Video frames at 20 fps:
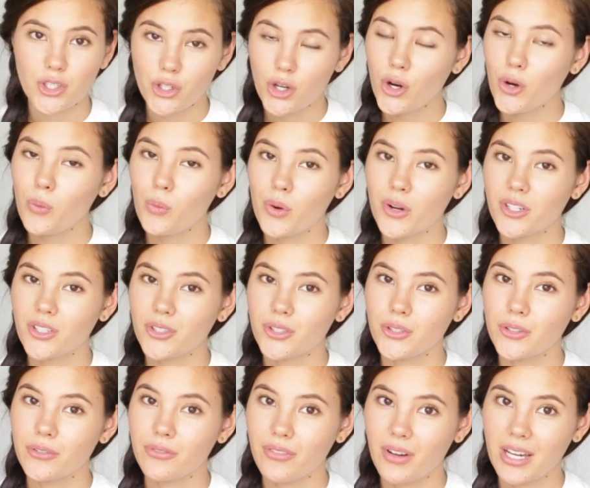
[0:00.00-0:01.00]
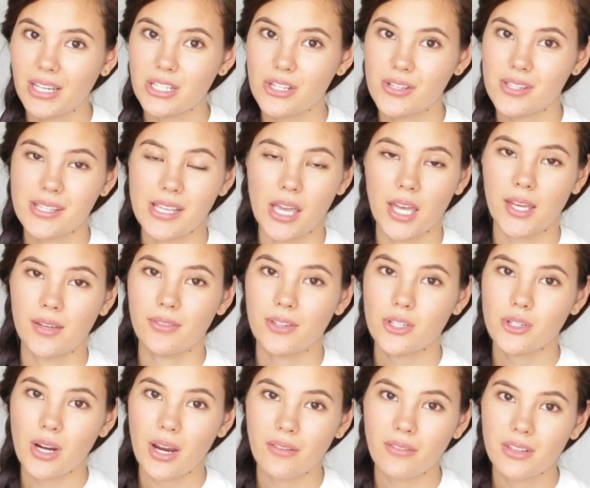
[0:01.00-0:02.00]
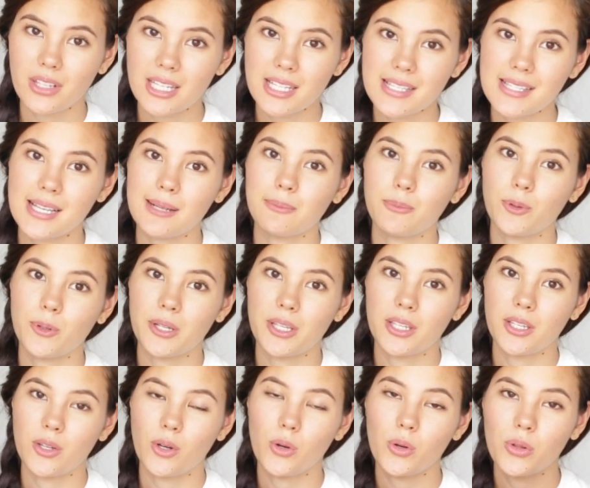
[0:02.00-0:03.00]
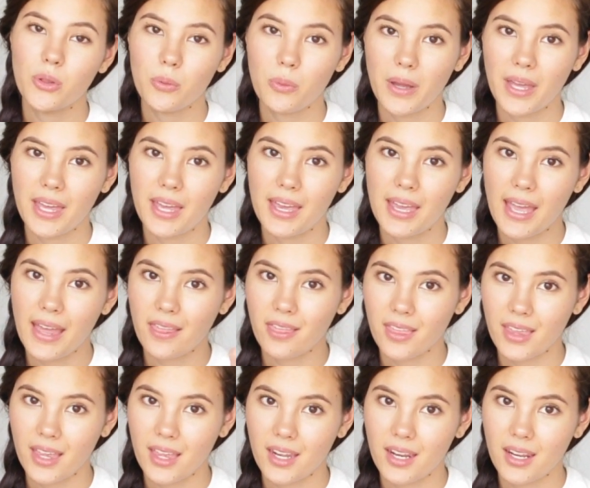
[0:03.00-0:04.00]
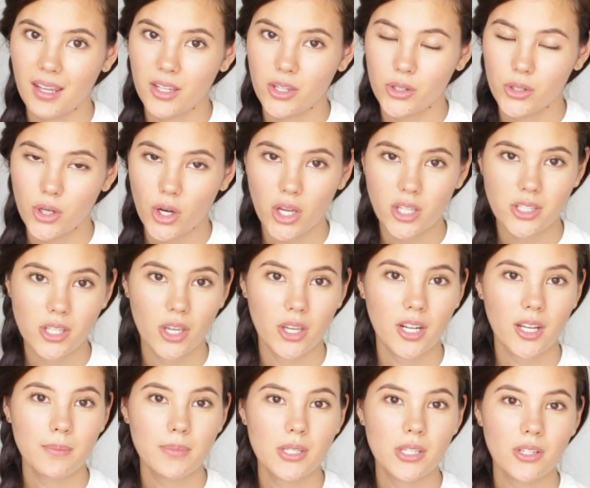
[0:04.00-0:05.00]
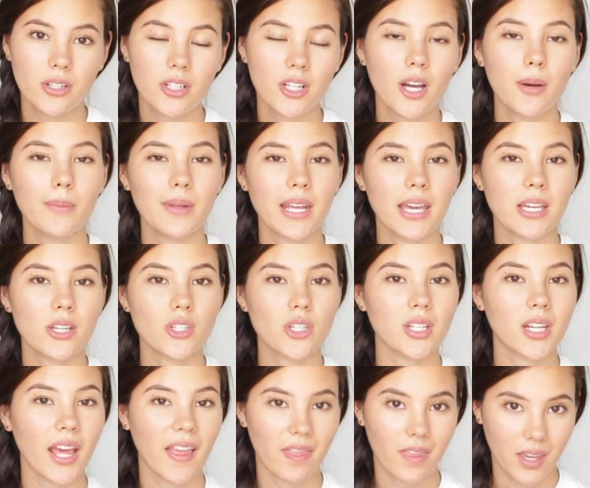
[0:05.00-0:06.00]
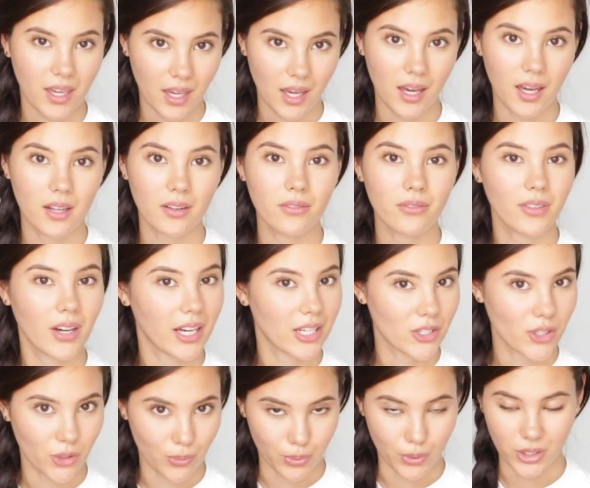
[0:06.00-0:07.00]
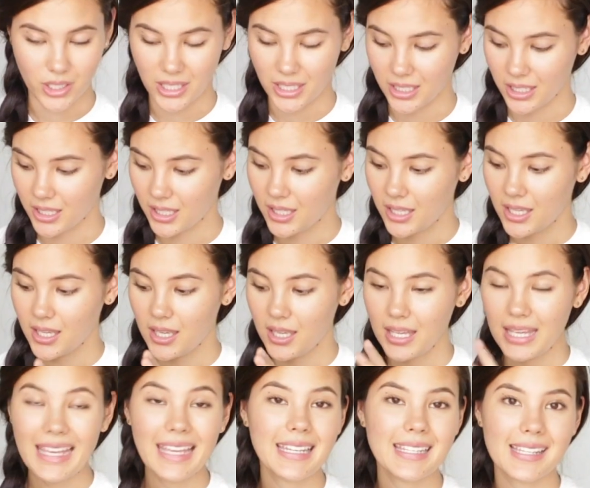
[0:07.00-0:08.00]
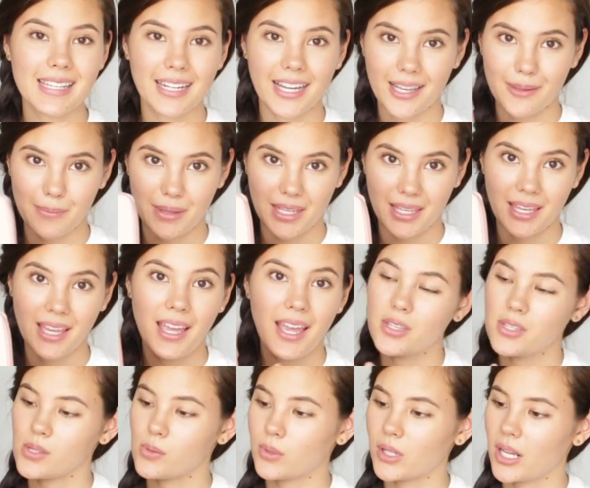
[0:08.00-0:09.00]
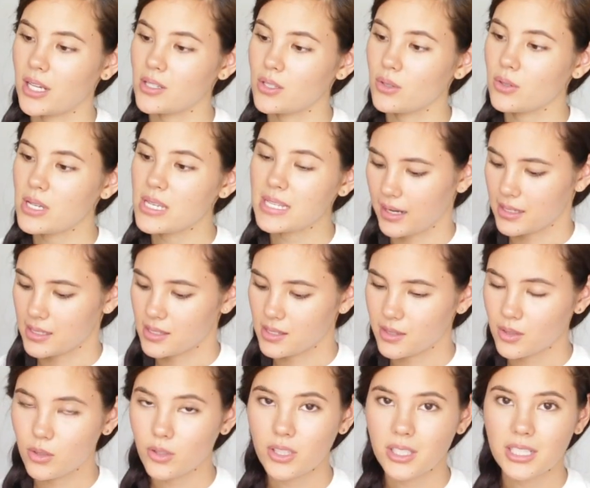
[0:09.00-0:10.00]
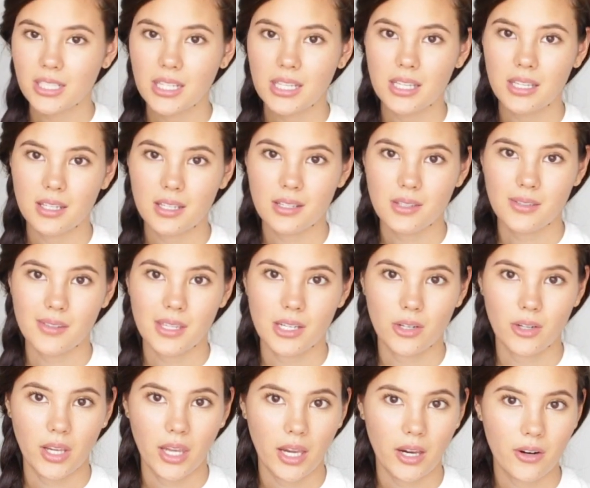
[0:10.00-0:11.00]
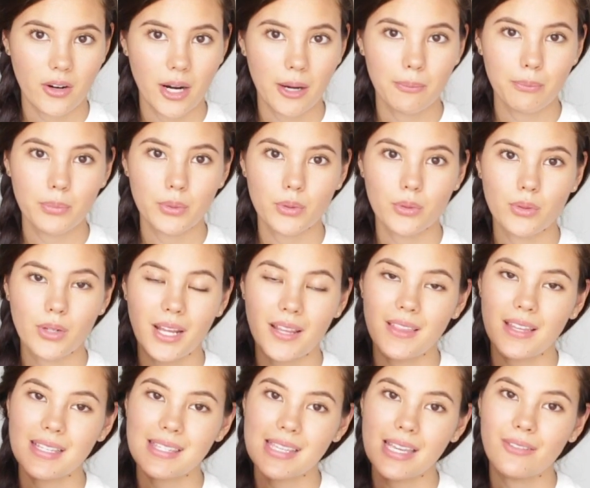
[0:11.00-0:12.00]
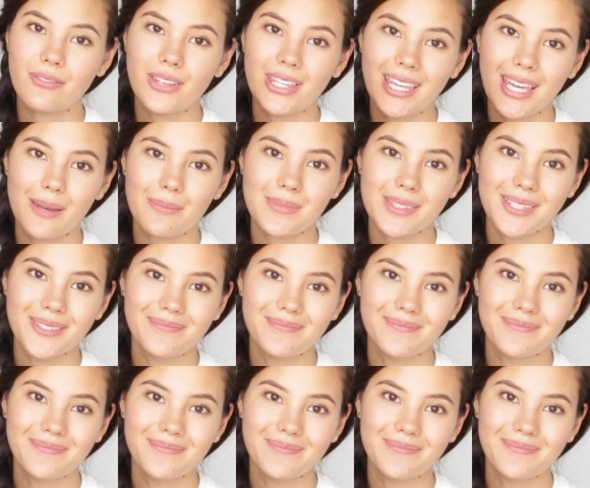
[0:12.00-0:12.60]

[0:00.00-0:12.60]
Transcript: You don't want to find yourself traveling somewhere all the way and then you go turn up to your accommodation and they can't find your booking. It is a nightmare. So what I do is I store it in here so they don't get crumpled and they're safely kept.